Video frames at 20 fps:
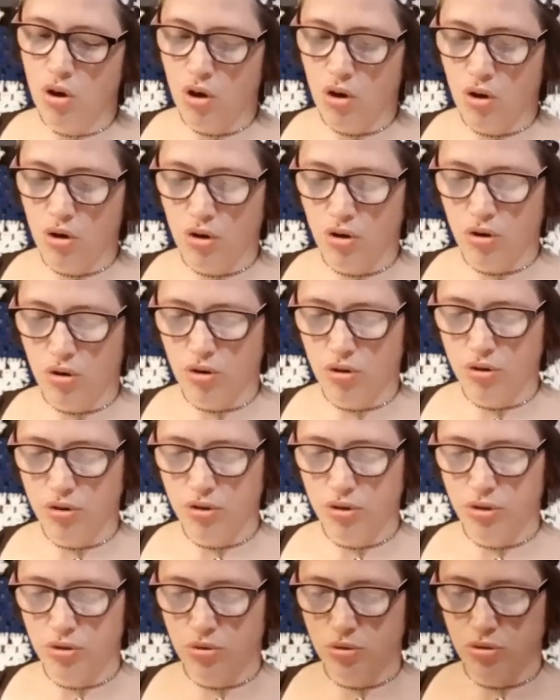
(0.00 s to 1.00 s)
or
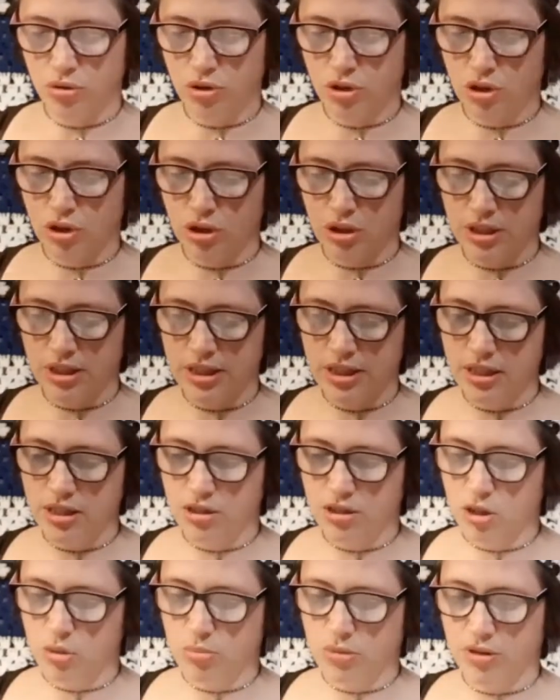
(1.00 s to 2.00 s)
you could just
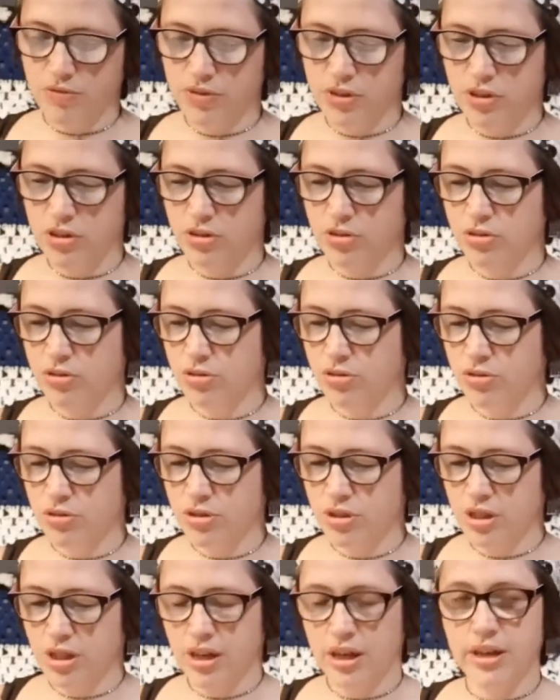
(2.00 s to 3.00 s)
listen to my
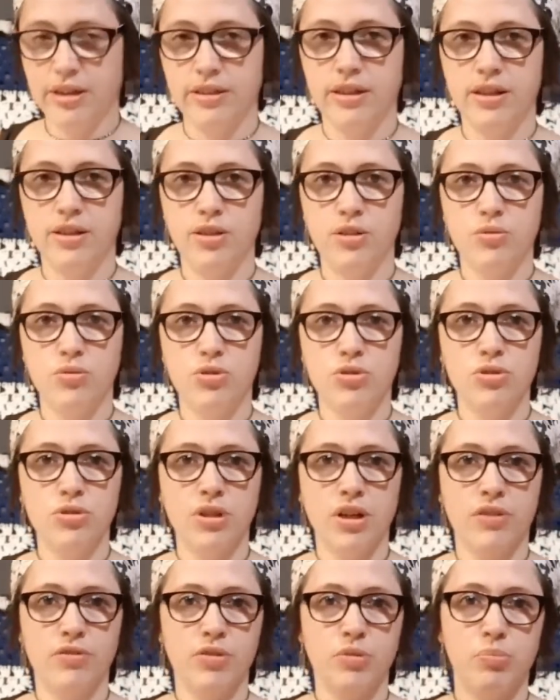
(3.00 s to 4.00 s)
videos and then you don't
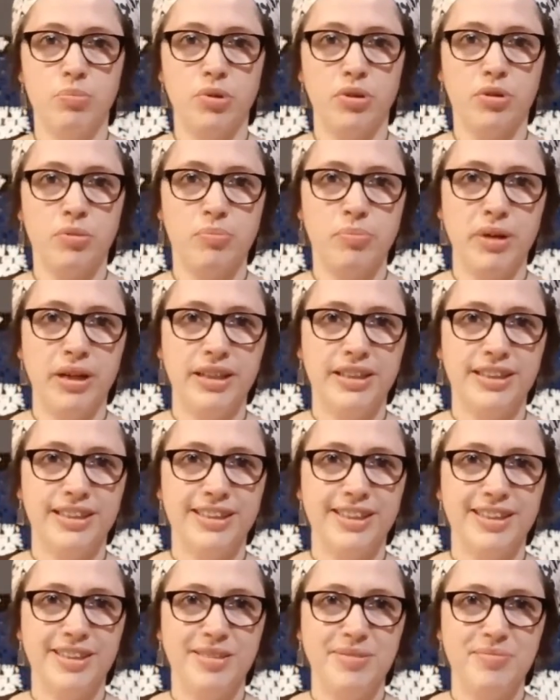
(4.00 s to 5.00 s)
have to bother
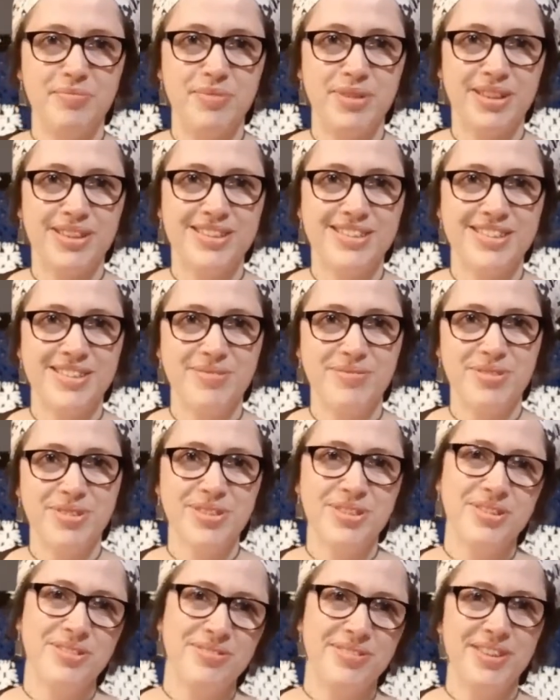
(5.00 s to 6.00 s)
buying it, because I'm
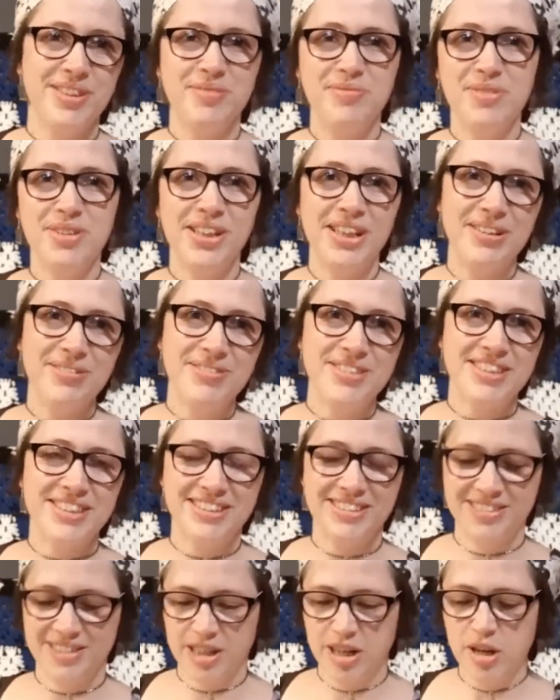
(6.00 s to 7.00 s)
just going to read them all out to
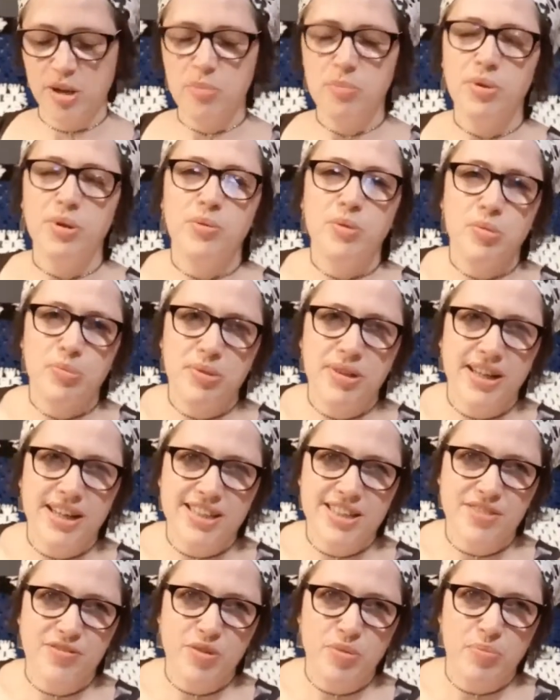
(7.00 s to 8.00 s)
you. But it would be
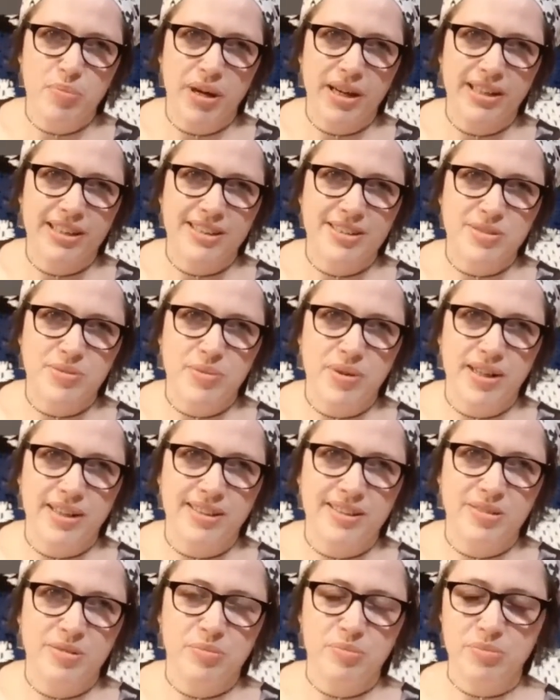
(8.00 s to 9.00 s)
nice if you'd buy it as
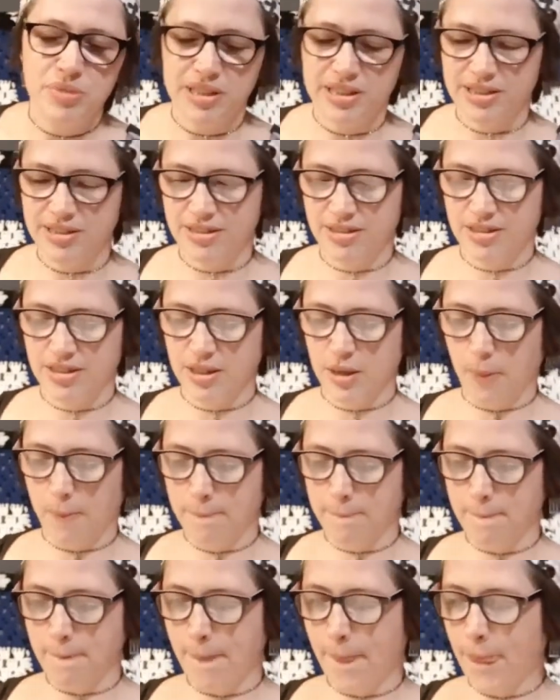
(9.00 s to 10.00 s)
well, because
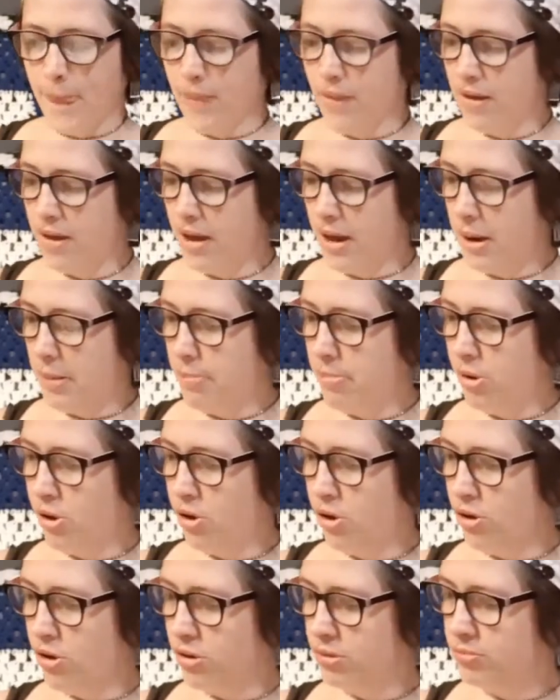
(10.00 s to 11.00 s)
I'm
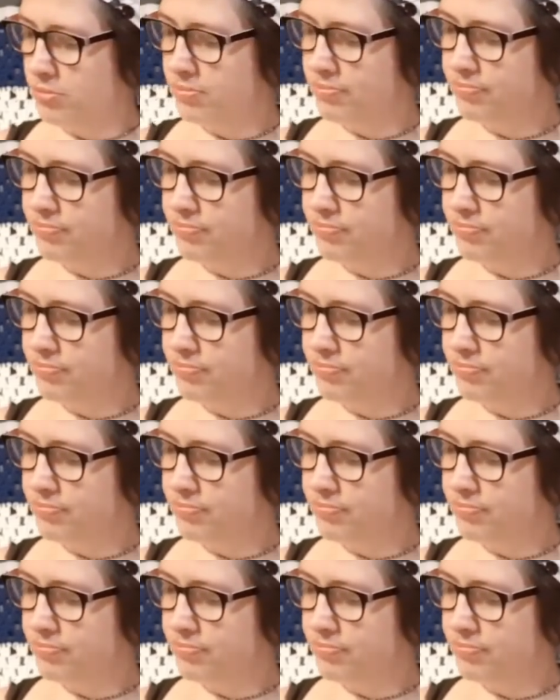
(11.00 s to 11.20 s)
poor.